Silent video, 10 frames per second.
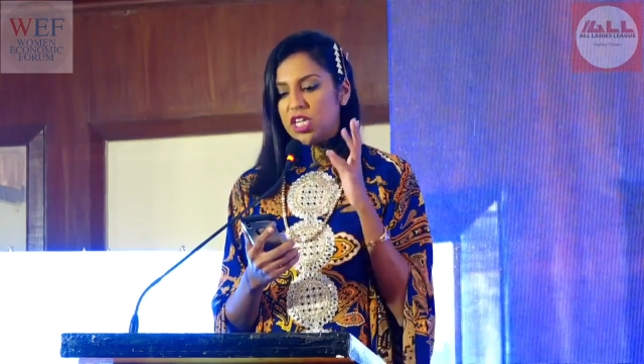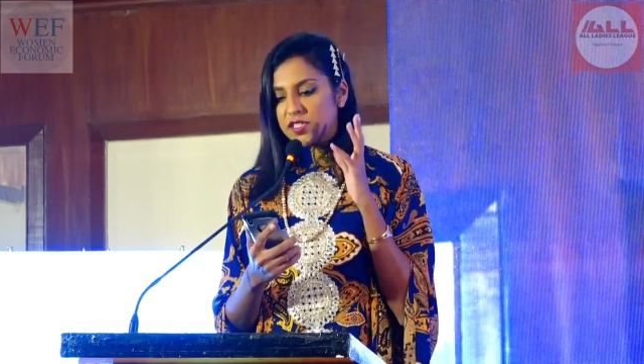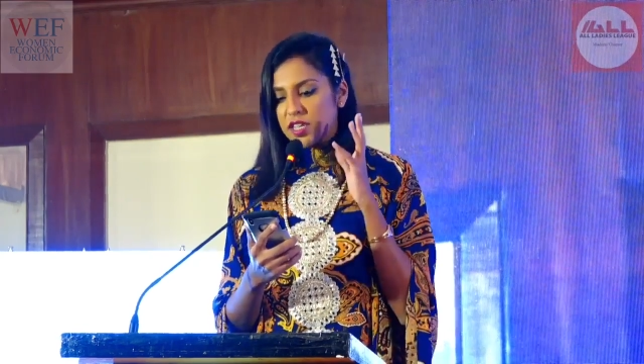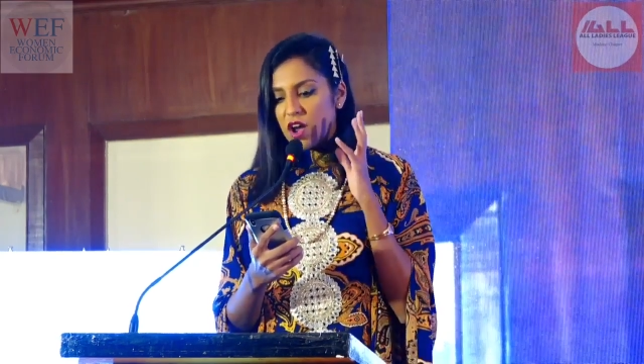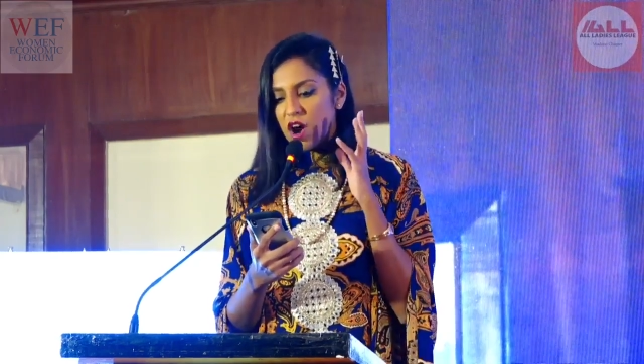is
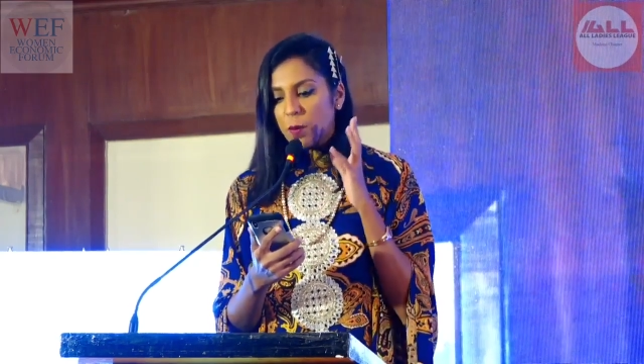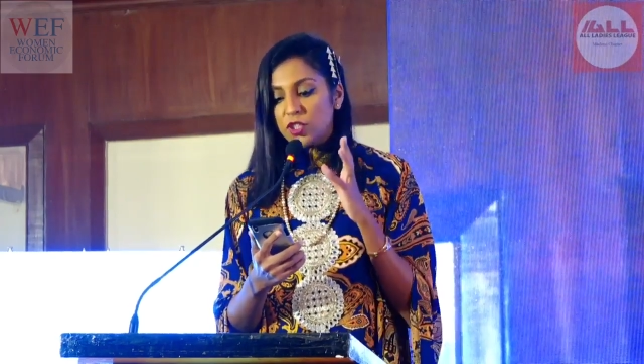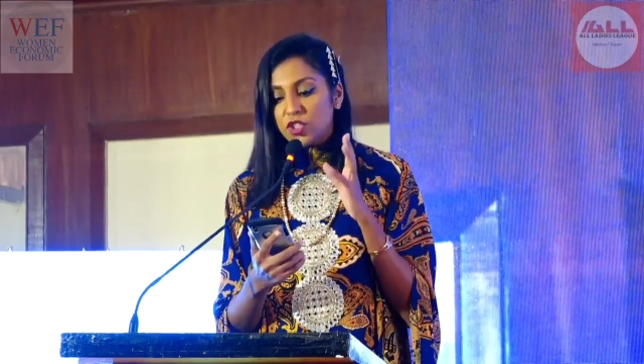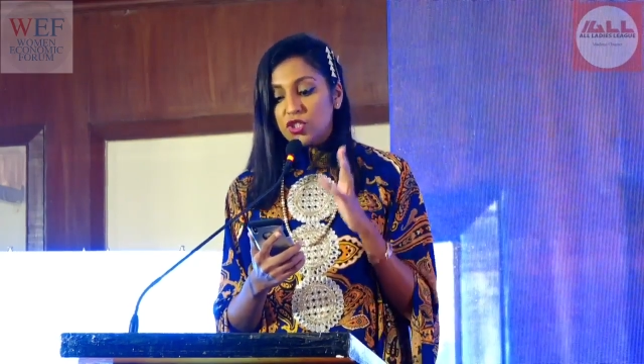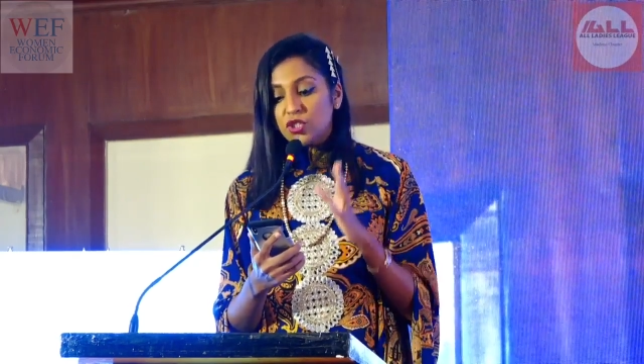an
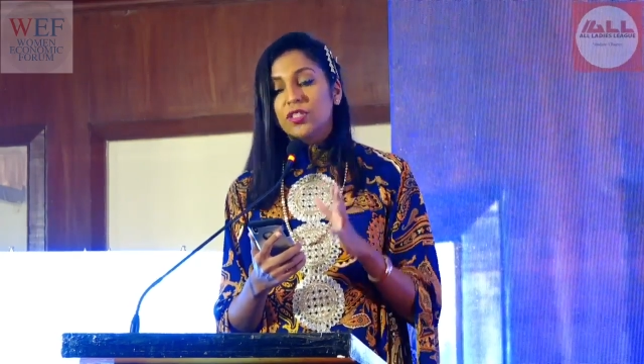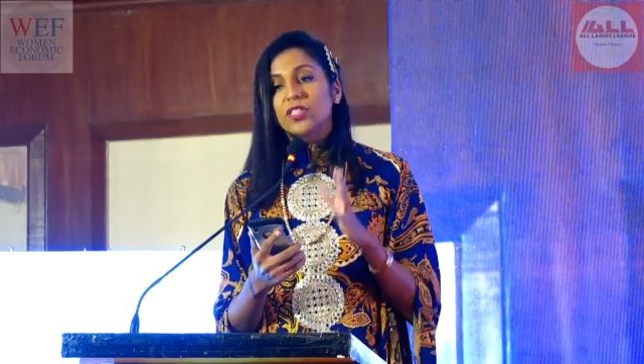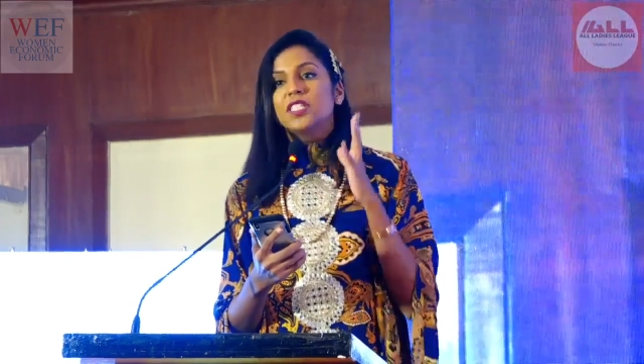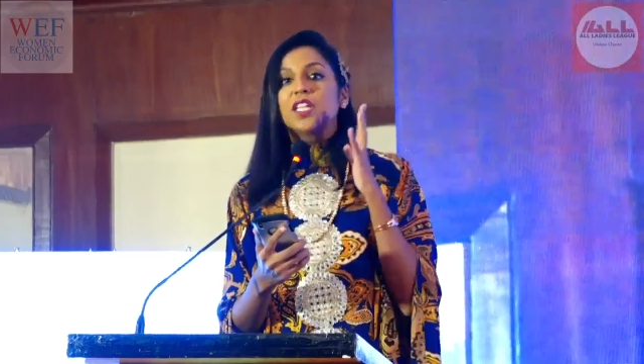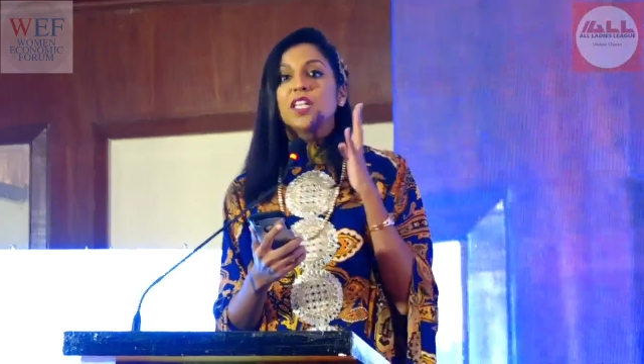opportunity
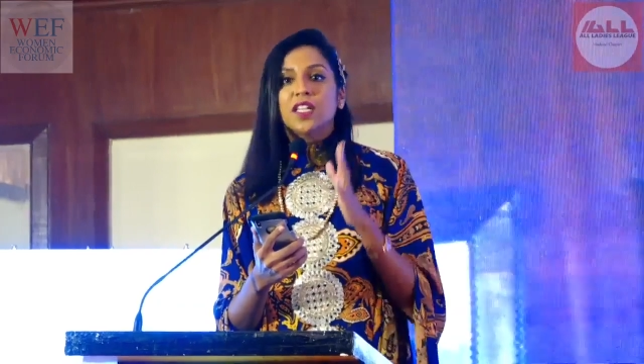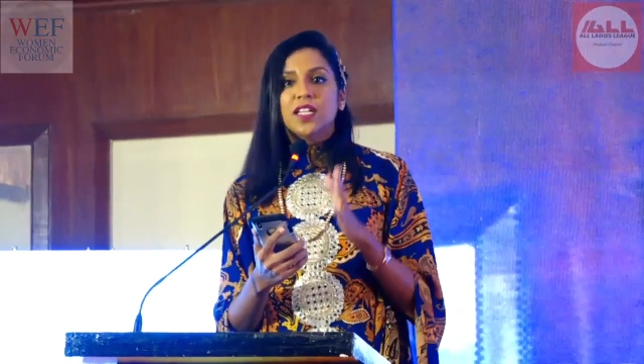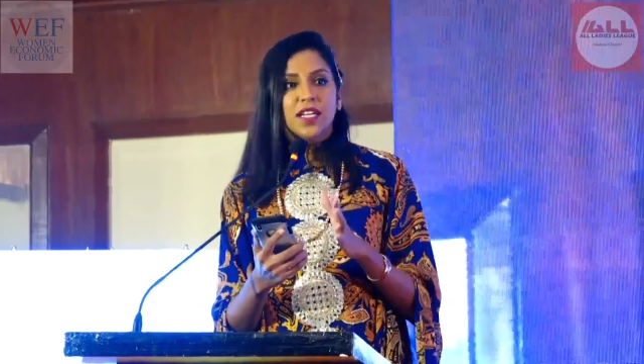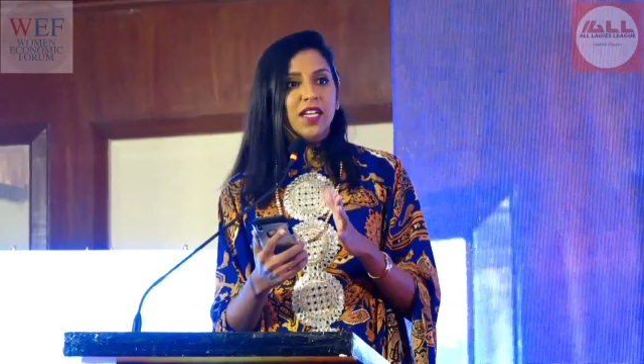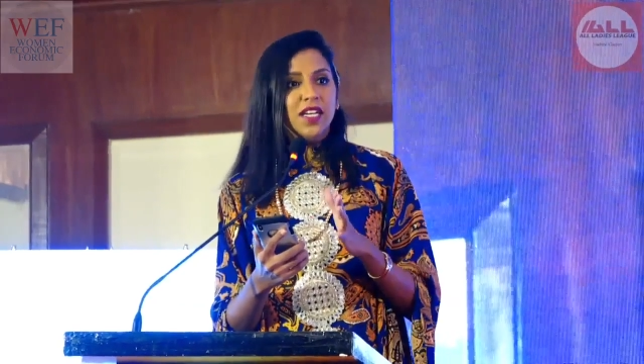to
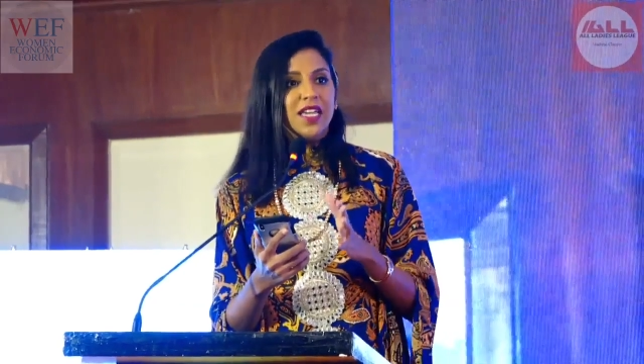learn